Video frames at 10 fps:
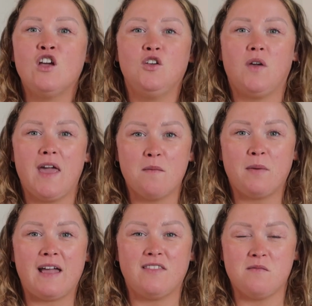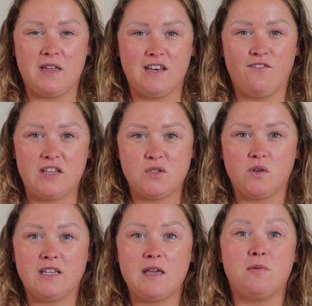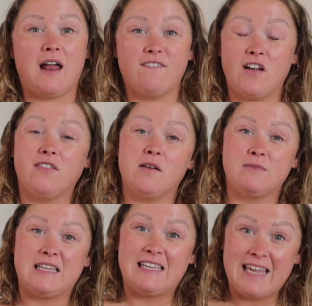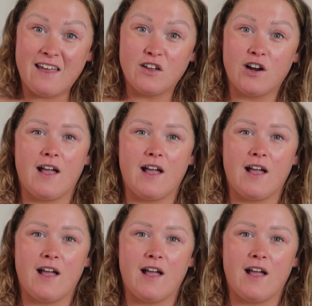You can buy them individually, but I found them together,